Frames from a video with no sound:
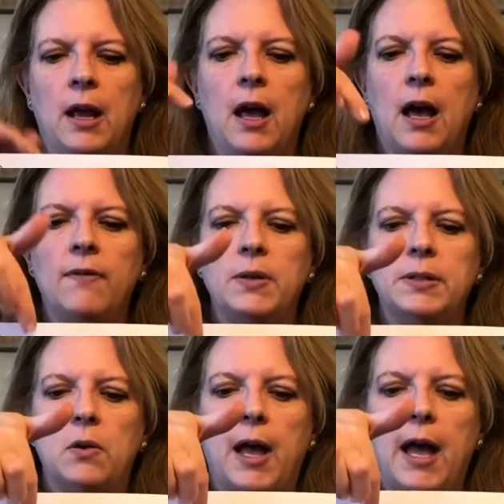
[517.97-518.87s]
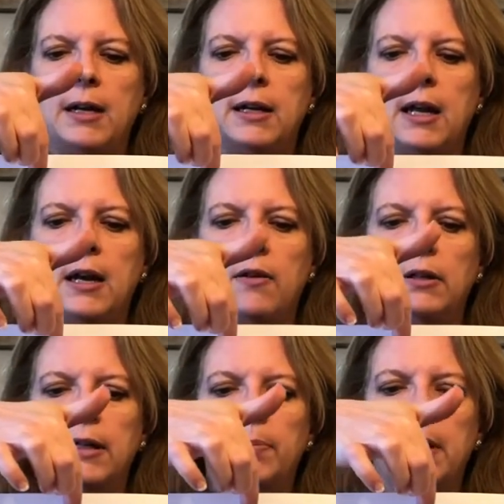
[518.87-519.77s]
I've also added another
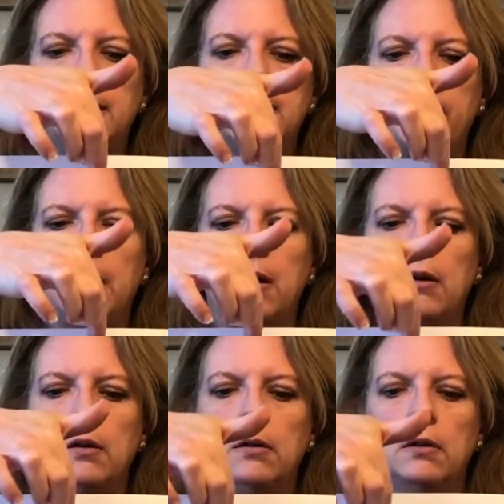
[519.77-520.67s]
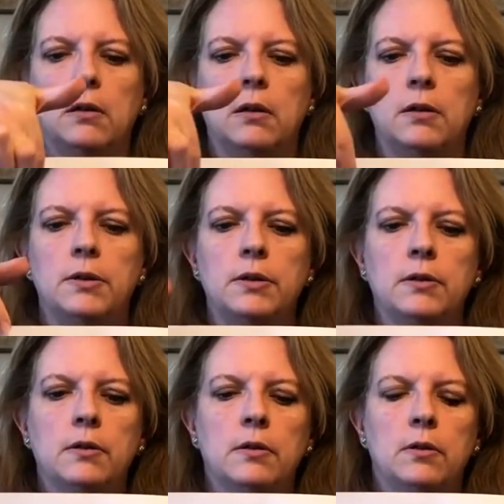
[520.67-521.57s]
little piece up here,
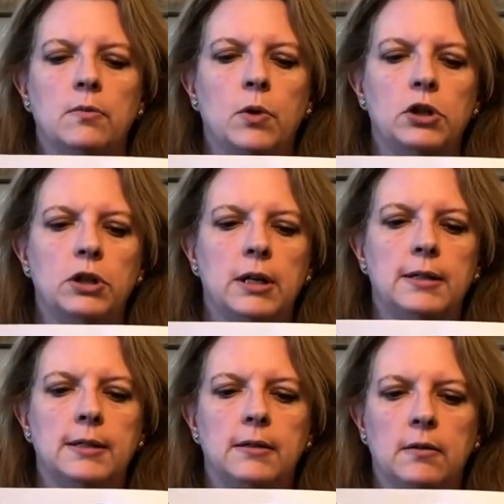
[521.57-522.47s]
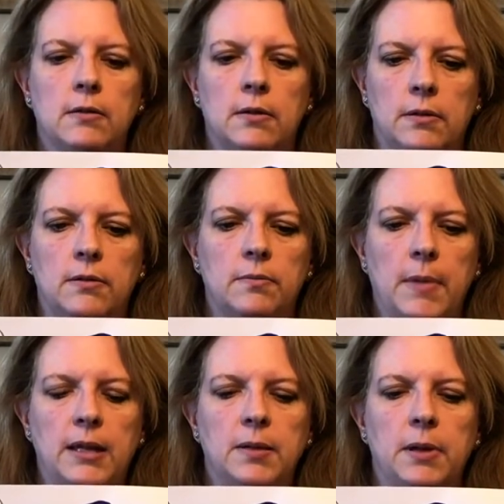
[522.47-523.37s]
which is
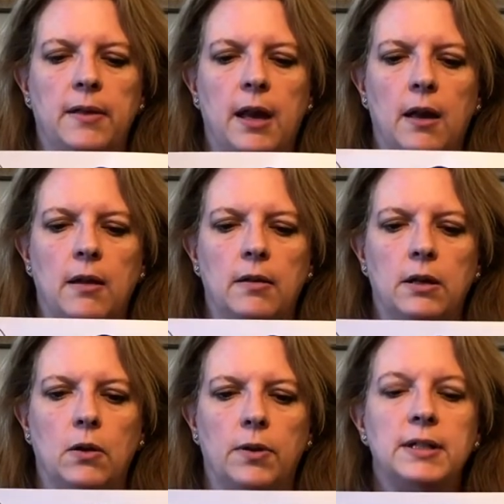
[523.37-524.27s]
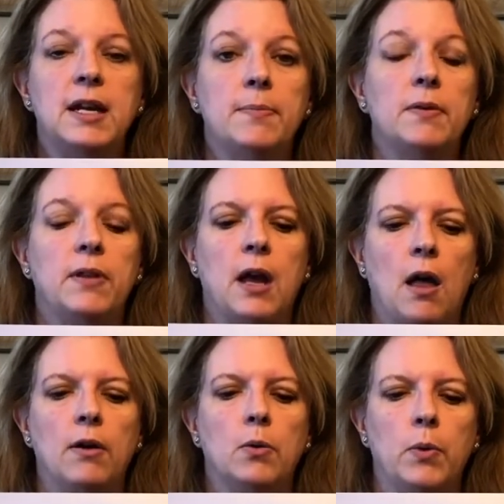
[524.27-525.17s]
meant to be the tip of the
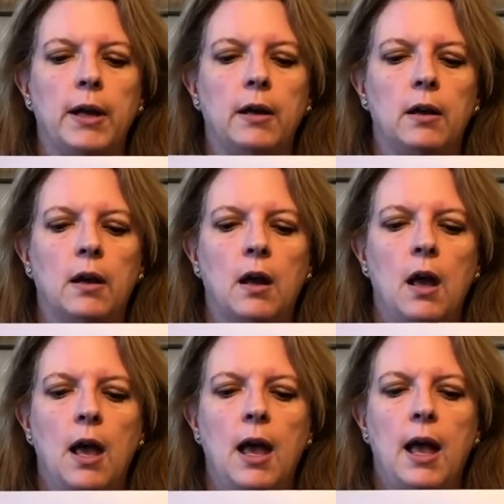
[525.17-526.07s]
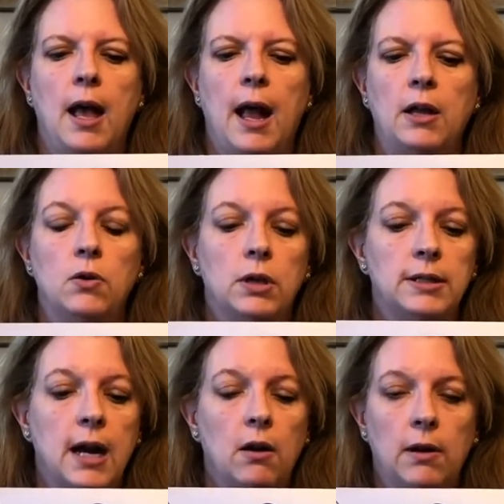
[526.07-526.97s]
other wing. And you can
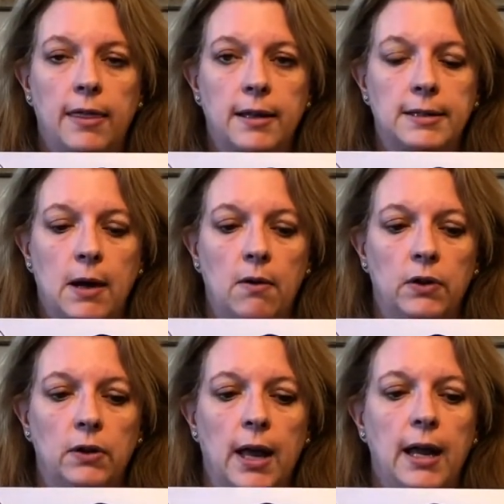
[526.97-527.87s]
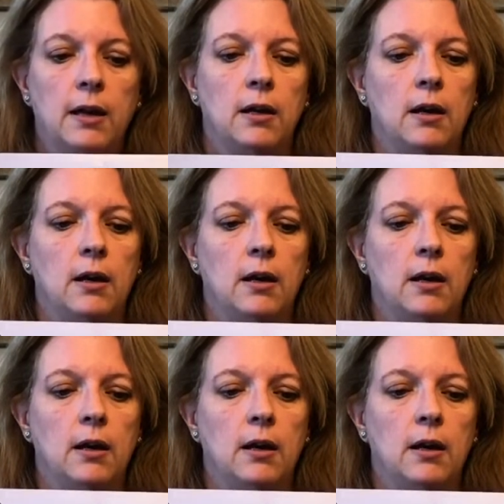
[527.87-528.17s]
decorate this however you like.